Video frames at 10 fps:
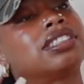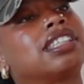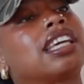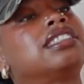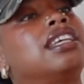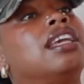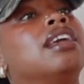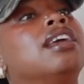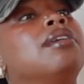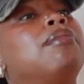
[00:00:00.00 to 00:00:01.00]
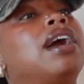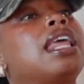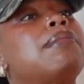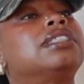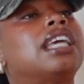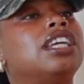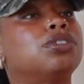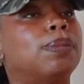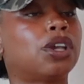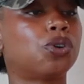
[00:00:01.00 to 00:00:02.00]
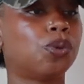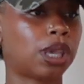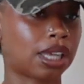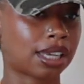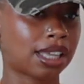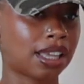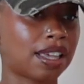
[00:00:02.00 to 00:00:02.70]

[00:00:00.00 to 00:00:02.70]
and sexy. My name is Asia, my queen.